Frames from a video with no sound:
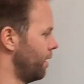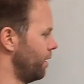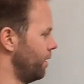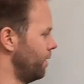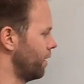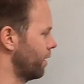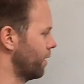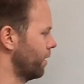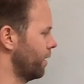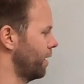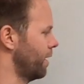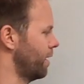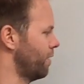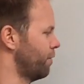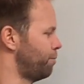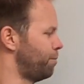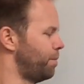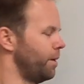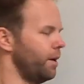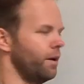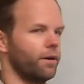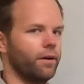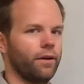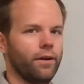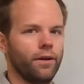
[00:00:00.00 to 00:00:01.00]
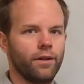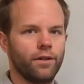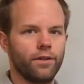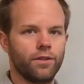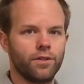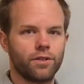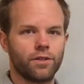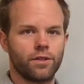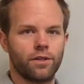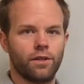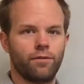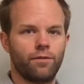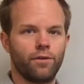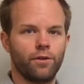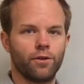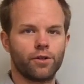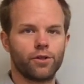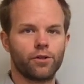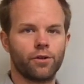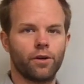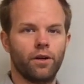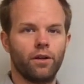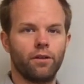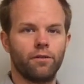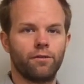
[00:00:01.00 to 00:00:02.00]
you're going to have periods, if you're
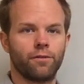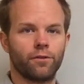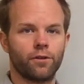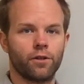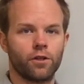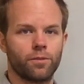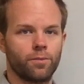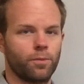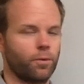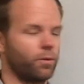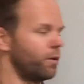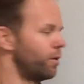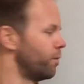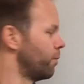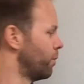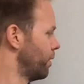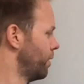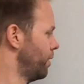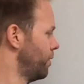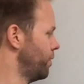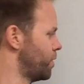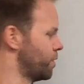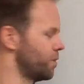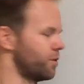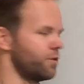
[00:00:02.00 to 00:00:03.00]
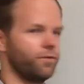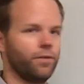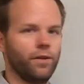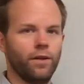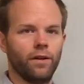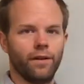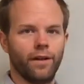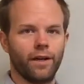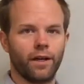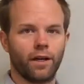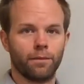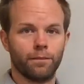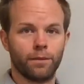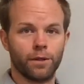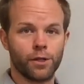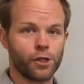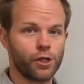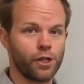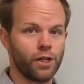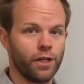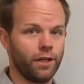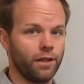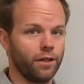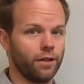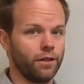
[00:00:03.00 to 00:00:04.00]
training for a sport, where you just feel like a
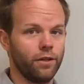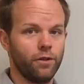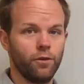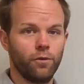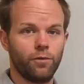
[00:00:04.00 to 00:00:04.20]
machine.